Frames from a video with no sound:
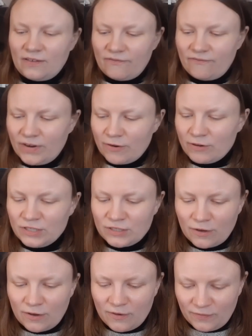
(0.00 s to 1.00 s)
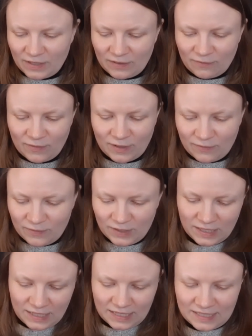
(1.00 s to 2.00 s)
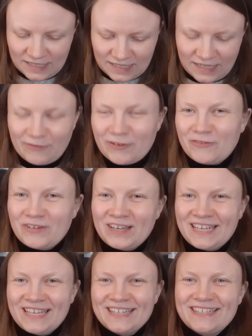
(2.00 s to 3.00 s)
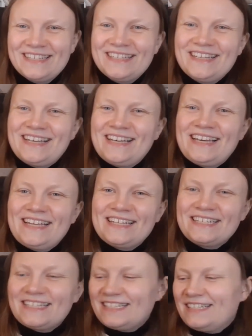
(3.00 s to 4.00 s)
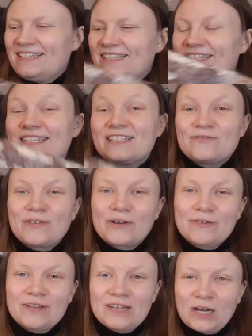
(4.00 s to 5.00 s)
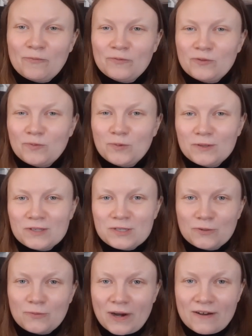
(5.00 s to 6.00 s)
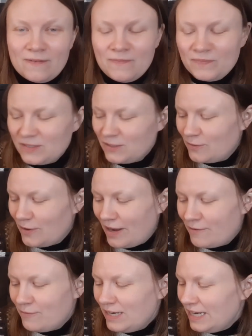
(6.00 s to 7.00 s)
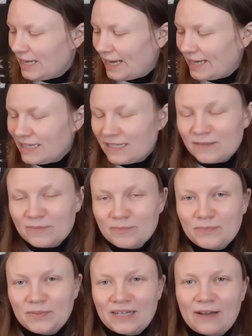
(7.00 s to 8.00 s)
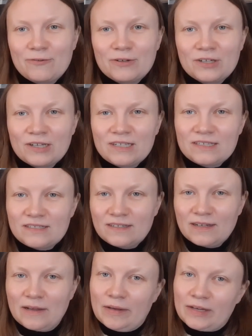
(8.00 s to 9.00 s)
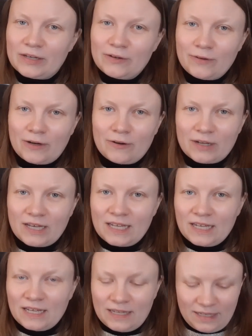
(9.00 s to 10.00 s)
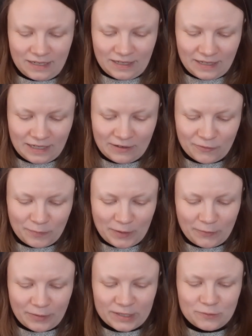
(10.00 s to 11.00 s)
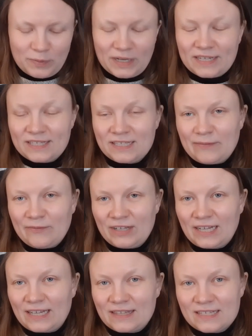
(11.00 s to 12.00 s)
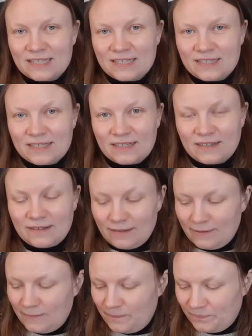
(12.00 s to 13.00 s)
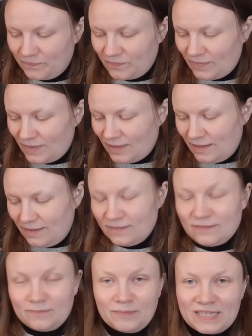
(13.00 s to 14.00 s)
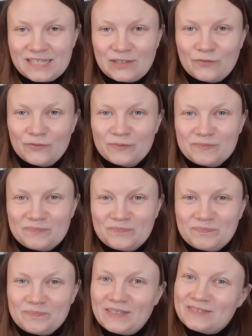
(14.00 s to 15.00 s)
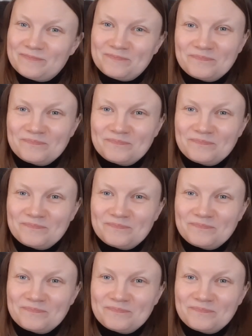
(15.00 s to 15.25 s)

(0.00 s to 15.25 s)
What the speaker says: very soft and fluffy and everything, and it is very comfortable to wear. So I really like it, but I would not go out of my way to buy something like this myself. But